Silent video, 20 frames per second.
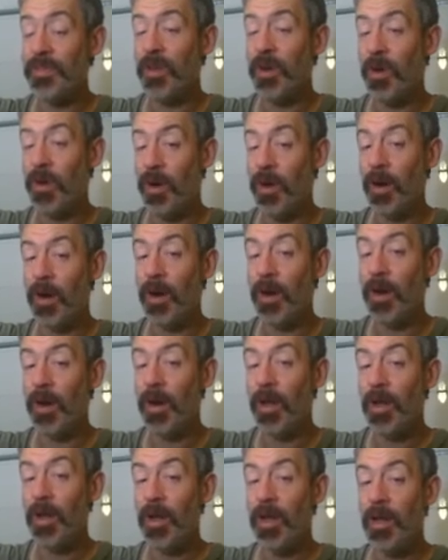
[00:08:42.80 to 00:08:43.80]
are
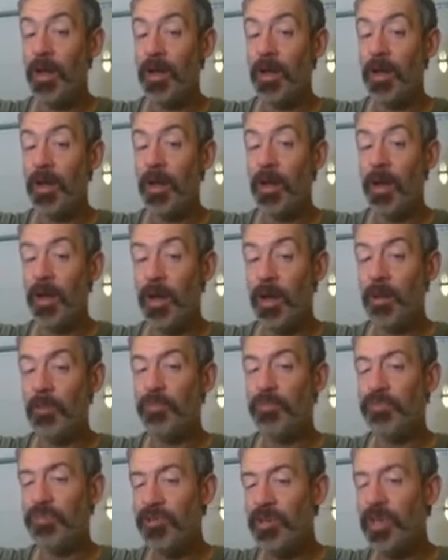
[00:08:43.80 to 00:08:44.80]

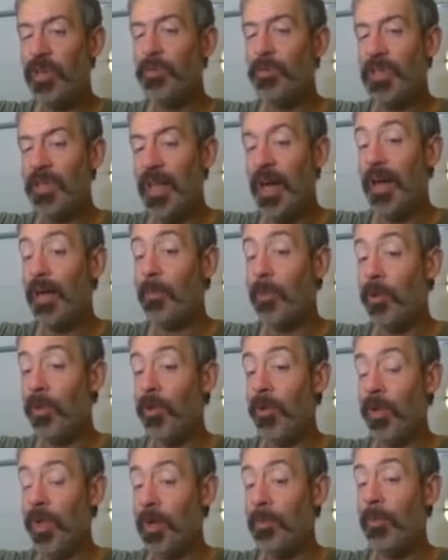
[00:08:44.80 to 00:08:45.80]
pretty
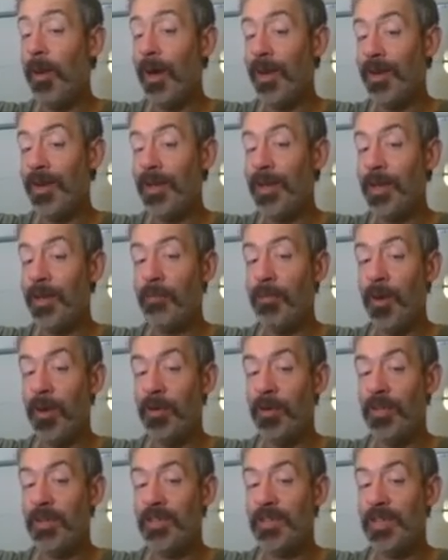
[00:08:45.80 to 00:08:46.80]
reliable commodity
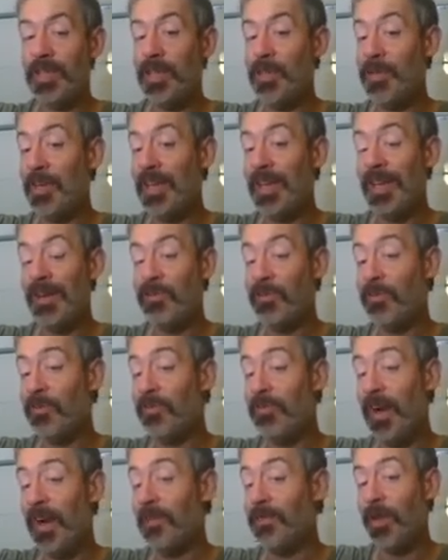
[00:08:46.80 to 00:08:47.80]
components that you can get for
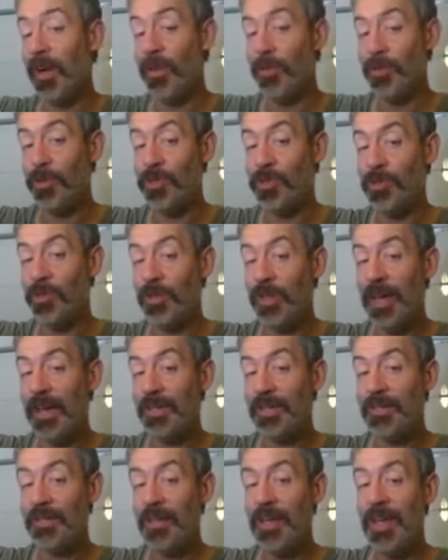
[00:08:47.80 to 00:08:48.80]
$5 or
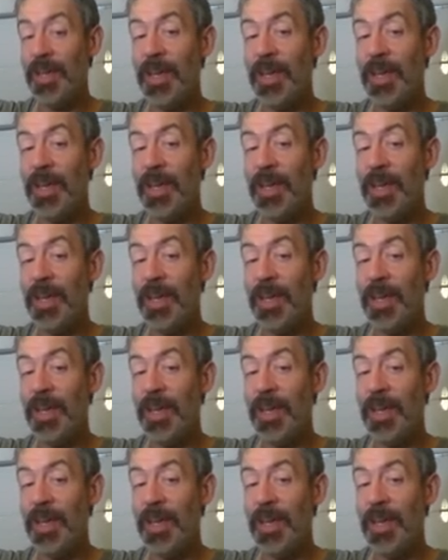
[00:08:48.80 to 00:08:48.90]
less.